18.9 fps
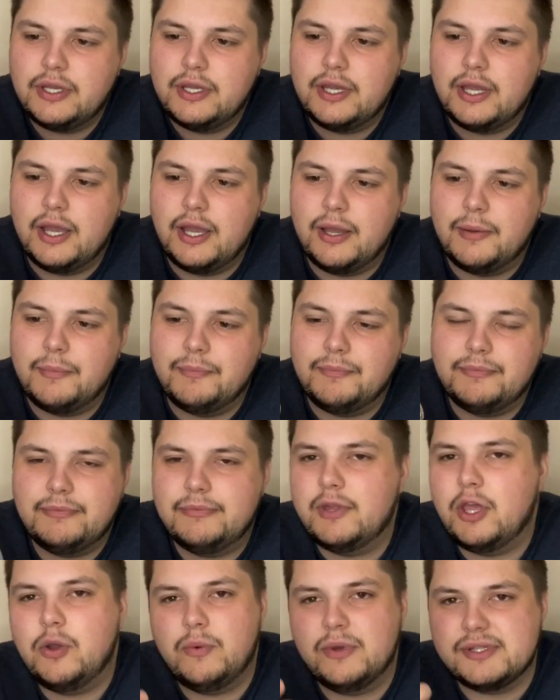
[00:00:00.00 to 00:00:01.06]

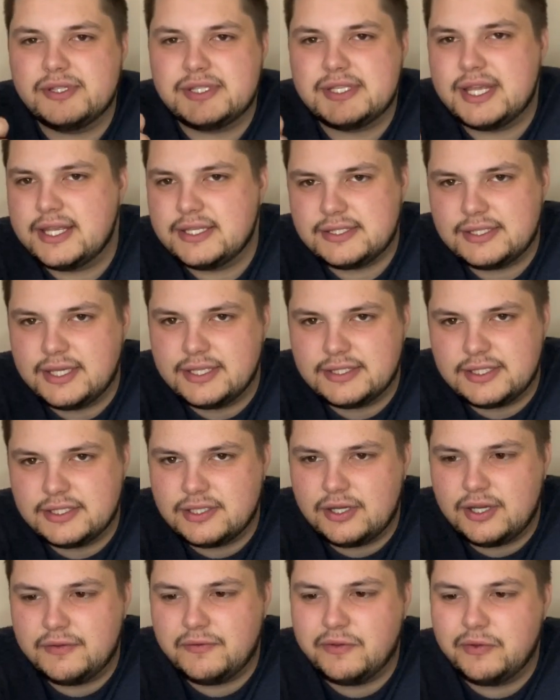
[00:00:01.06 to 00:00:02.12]
No one says that it's a
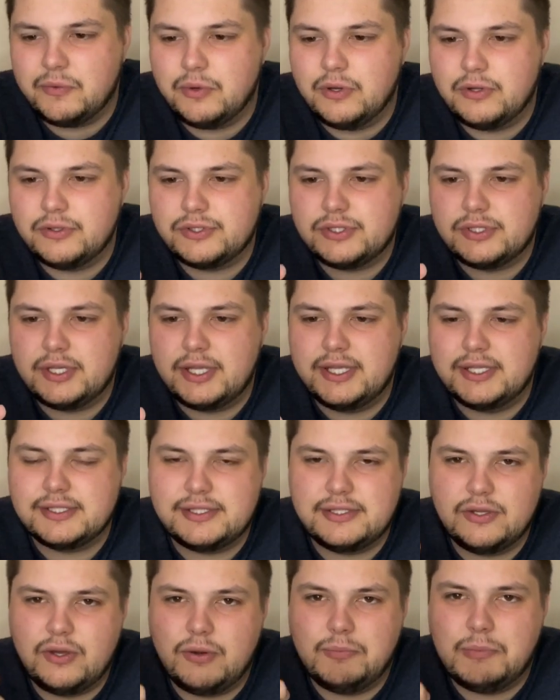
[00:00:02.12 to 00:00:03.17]
diving watch. It's
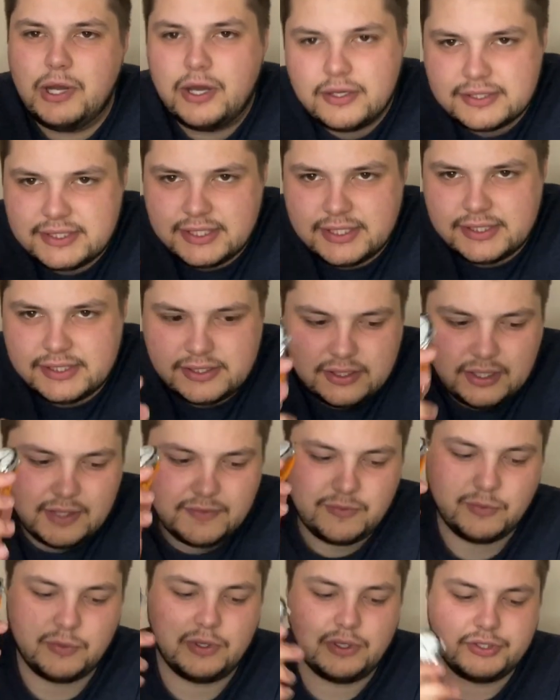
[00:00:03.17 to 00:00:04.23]
not marketed as a
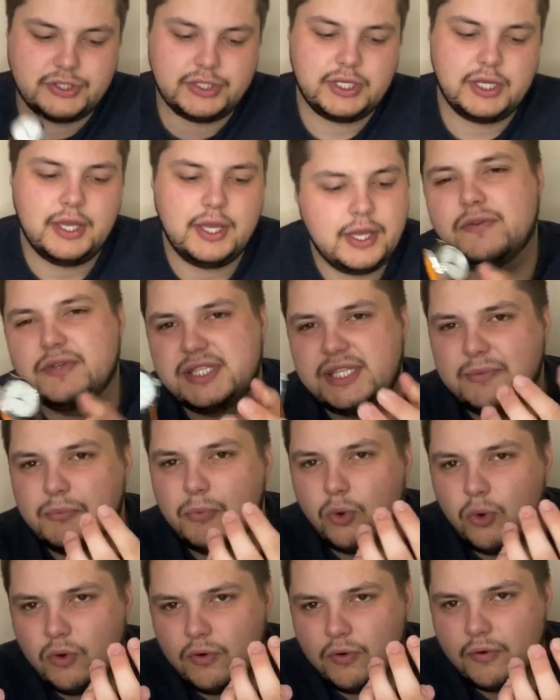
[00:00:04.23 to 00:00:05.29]
diving watch. Obviously
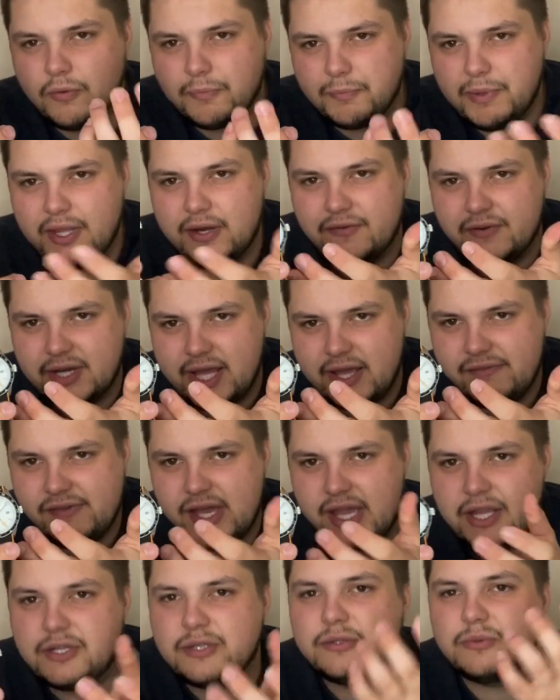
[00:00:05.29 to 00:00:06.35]
more a bit of an
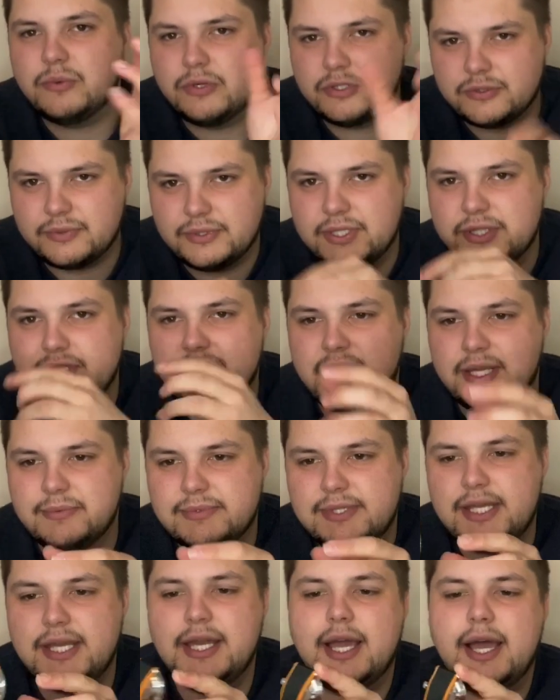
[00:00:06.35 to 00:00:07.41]
aviation watch with the
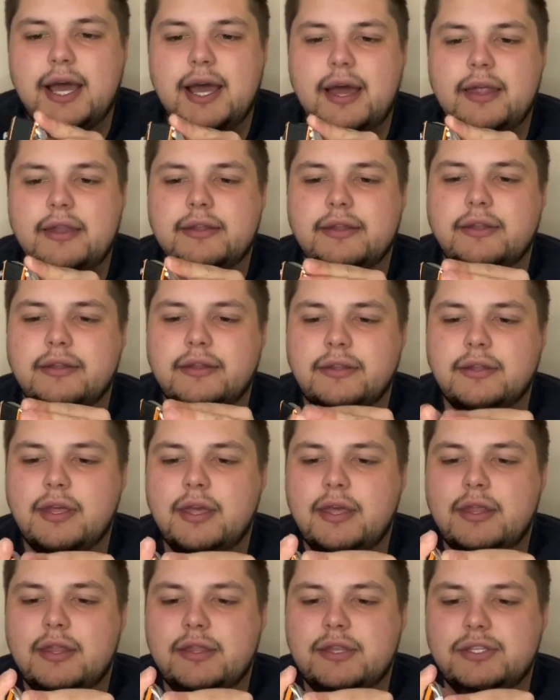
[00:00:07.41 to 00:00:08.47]
GMT hand and
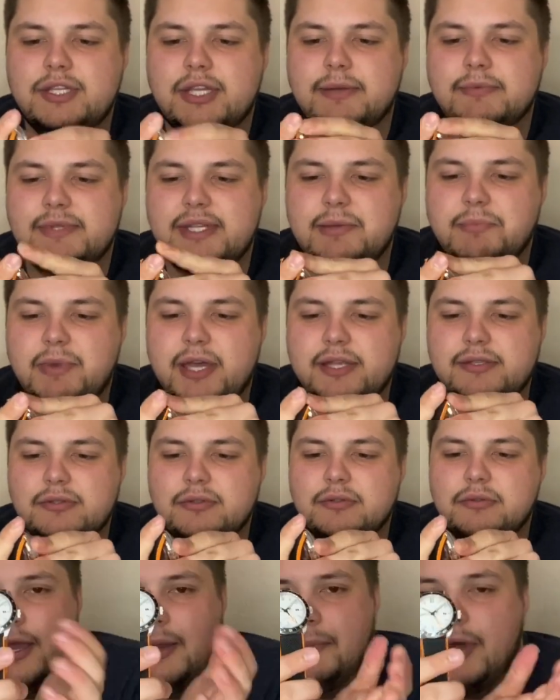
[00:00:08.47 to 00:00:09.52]
the GMT bezel.
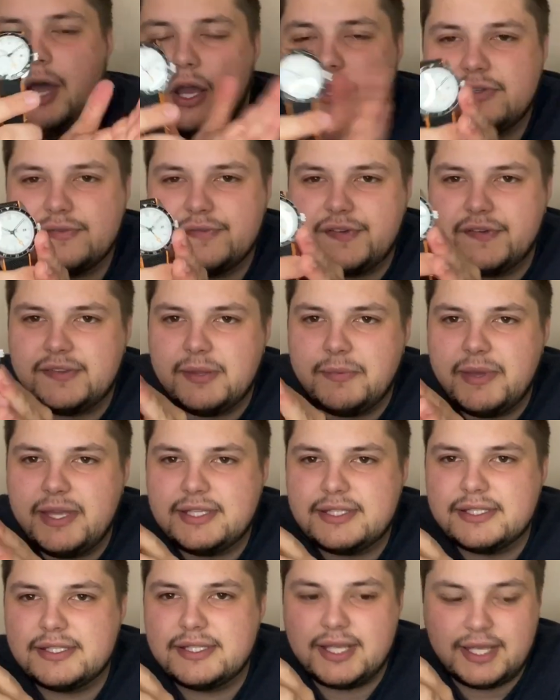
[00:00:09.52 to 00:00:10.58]
150
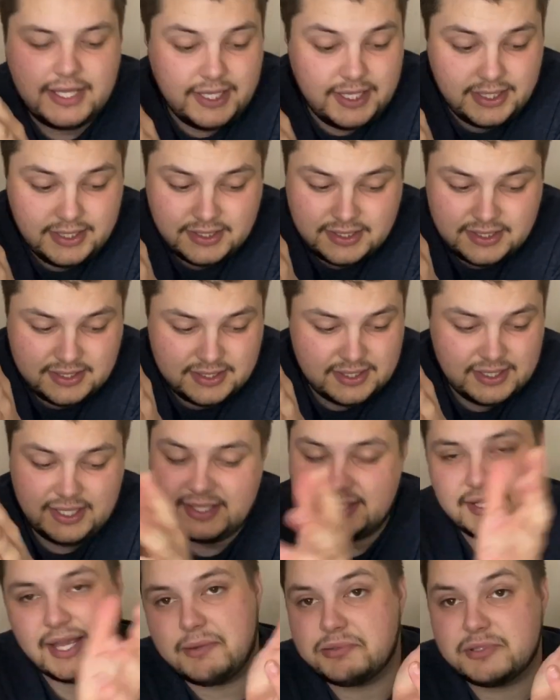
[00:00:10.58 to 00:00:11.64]
meters is
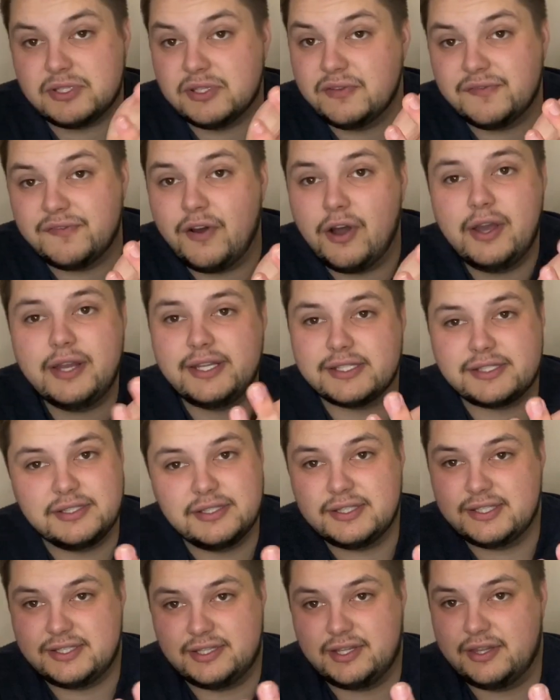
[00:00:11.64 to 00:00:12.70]
absolutely fine. There's
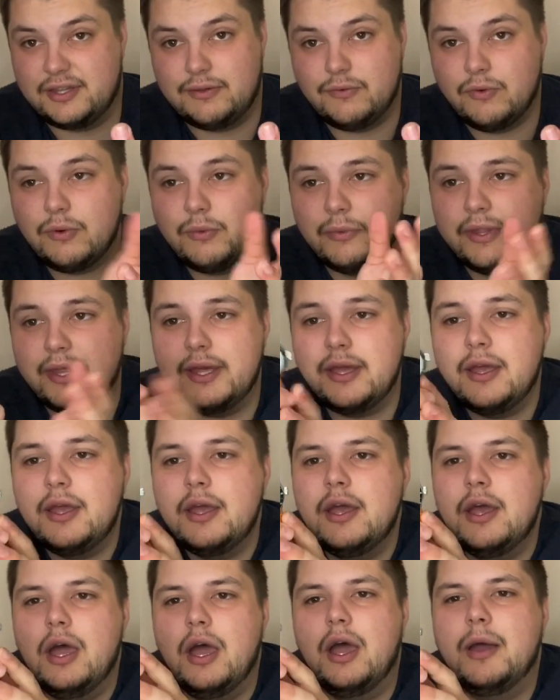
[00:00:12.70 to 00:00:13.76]
nothing wrong with it.
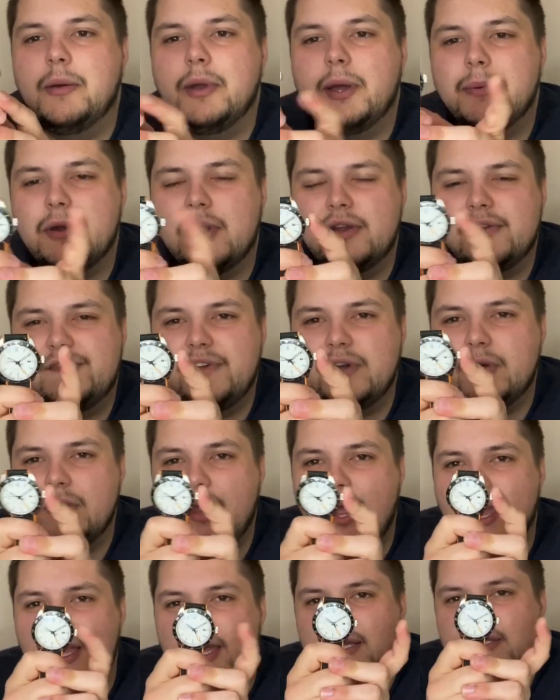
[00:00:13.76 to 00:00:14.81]
But I feel
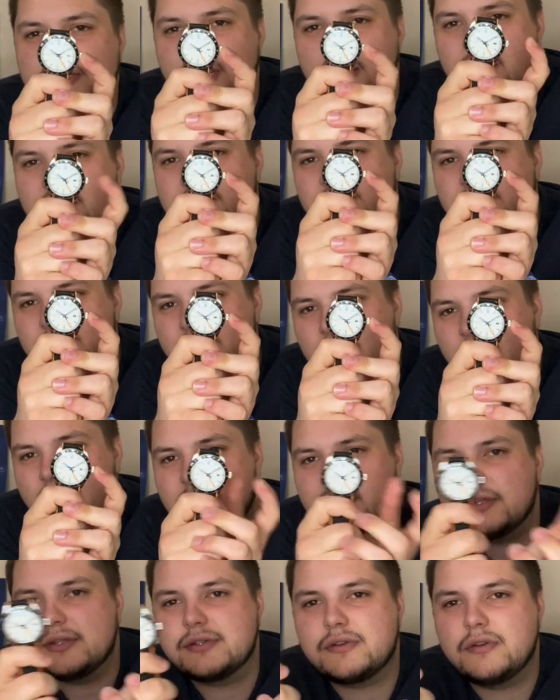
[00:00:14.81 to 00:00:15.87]
like a touch like
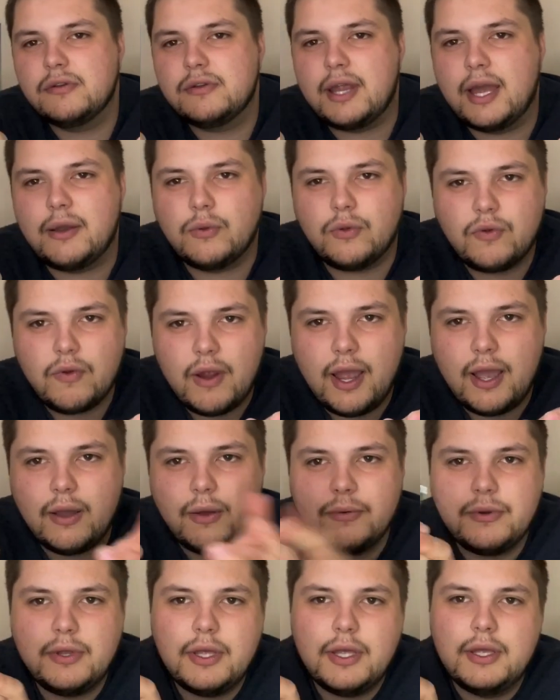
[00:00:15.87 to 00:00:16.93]
the screw down
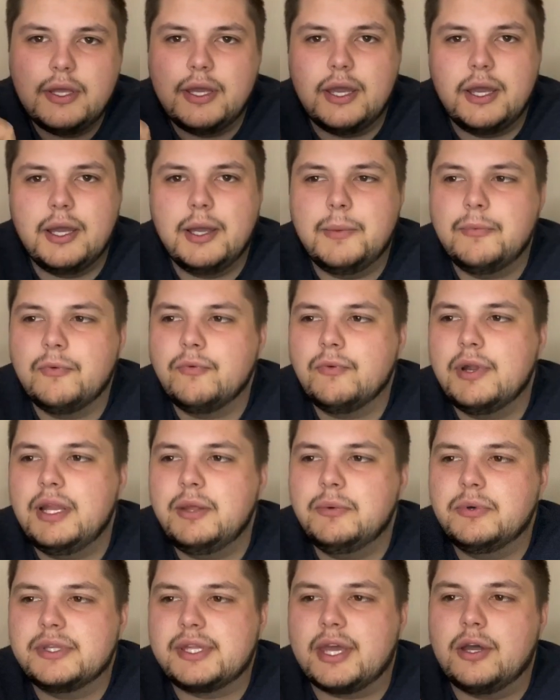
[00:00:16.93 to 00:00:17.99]
crown really
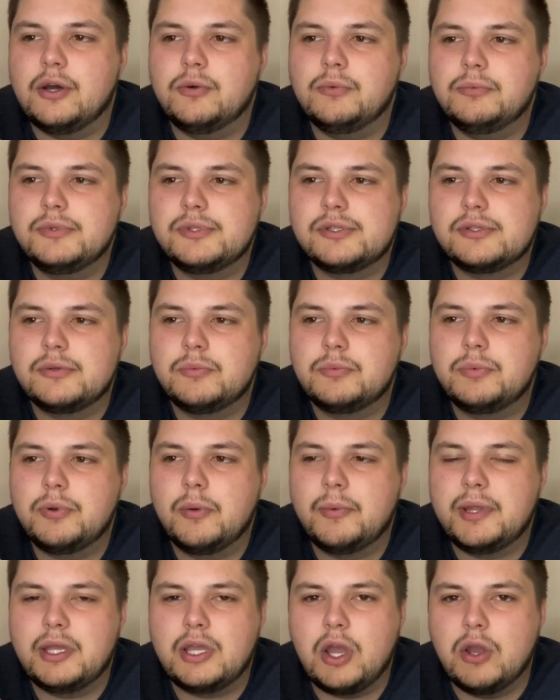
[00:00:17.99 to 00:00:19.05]
would help.
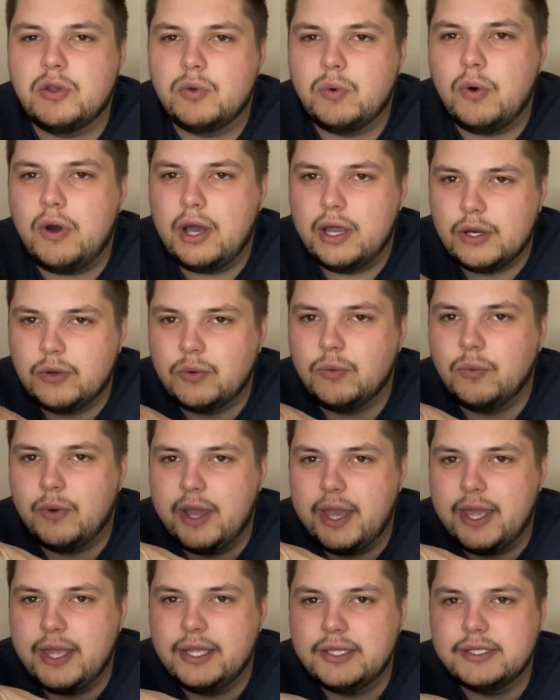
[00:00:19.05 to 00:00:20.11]
Probably go quite a long
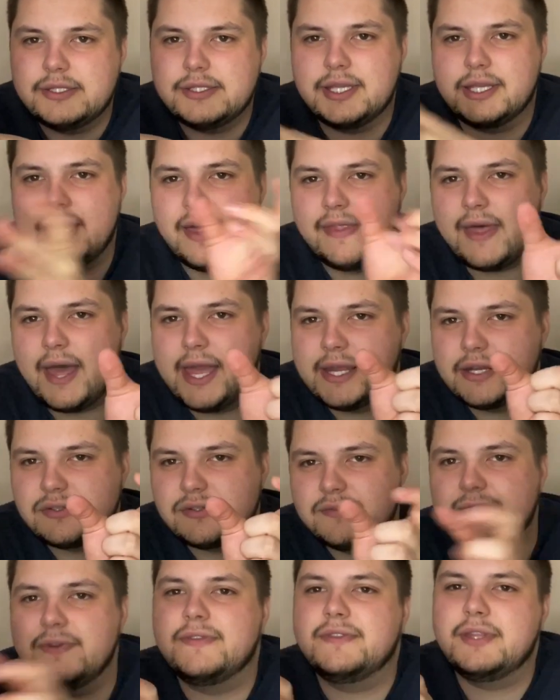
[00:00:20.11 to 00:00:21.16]
way to get that extra
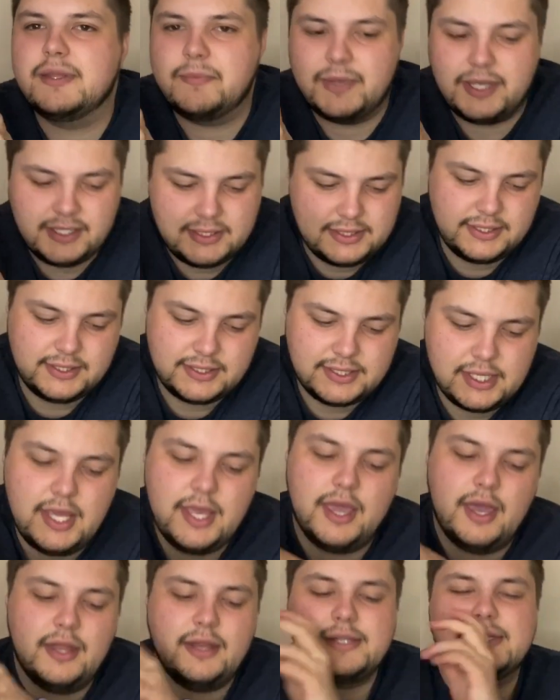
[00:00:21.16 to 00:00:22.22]
50 meters.
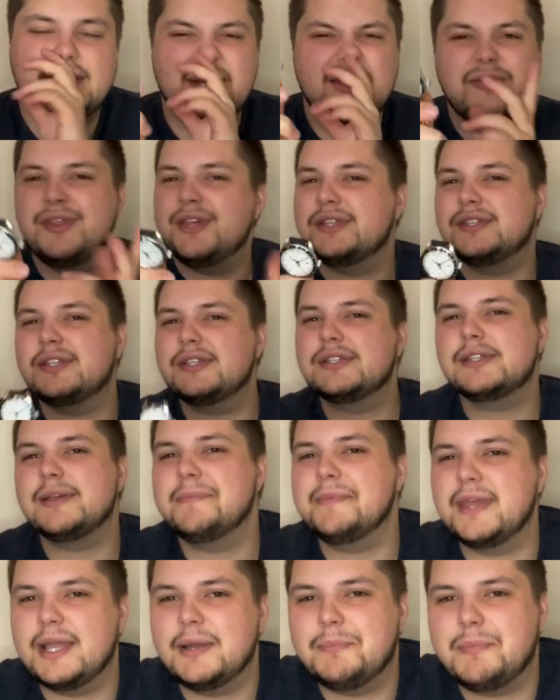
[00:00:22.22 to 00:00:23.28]
And I don't know, there's just
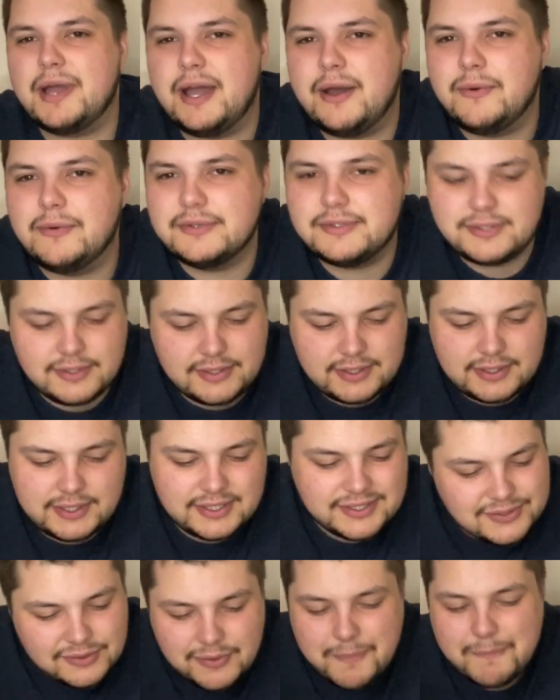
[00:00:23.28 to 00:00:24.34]
something about the
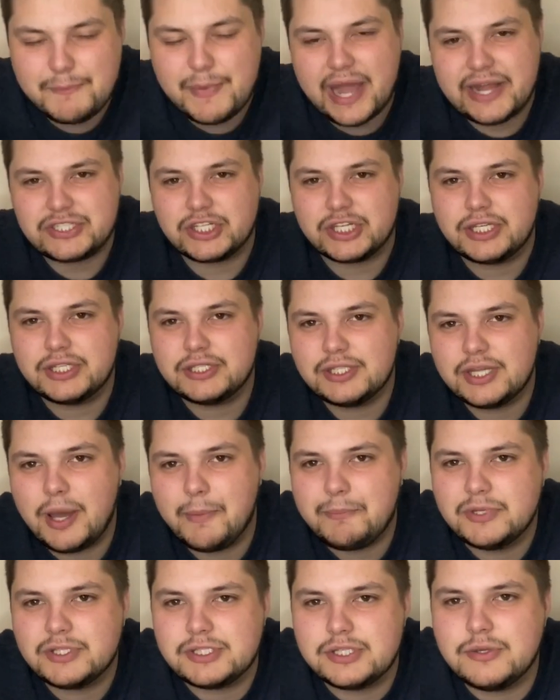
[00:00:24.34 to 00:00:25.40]
sort of magic
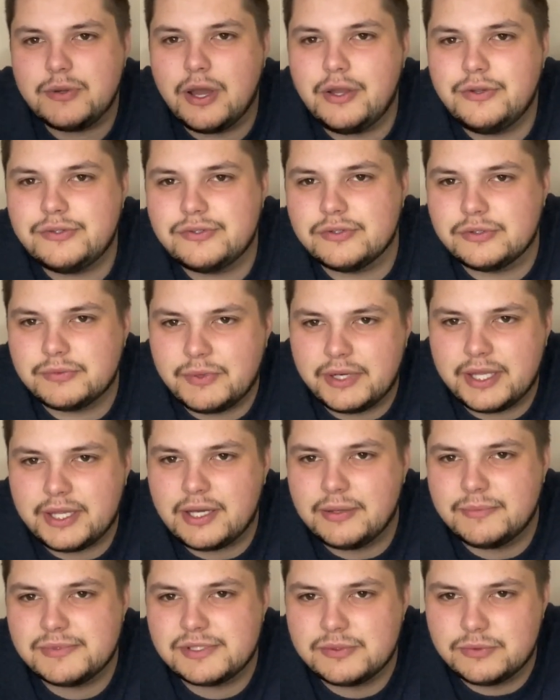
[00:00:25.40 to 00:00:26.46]
number 200 when it
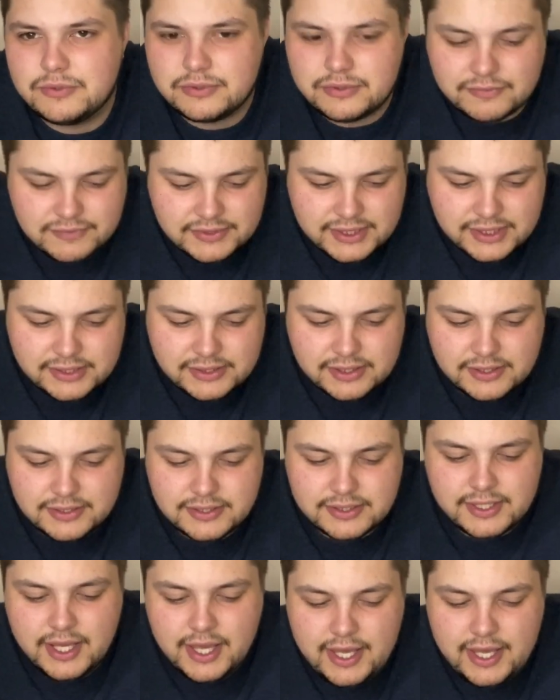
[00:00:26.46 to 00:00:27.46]
comes to water resistance.